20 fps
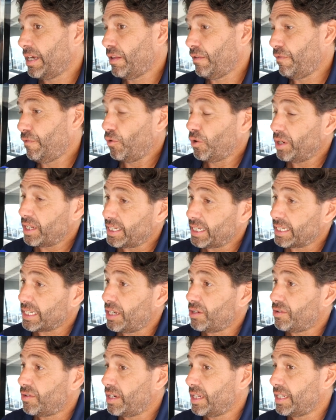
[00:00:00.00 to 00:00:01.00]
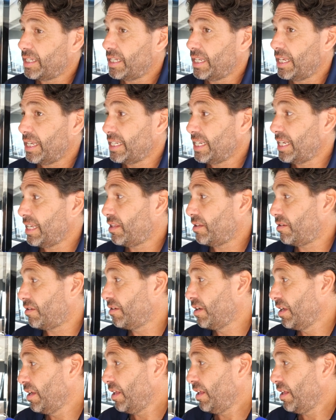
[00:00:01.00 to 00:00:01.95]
the 4600 is either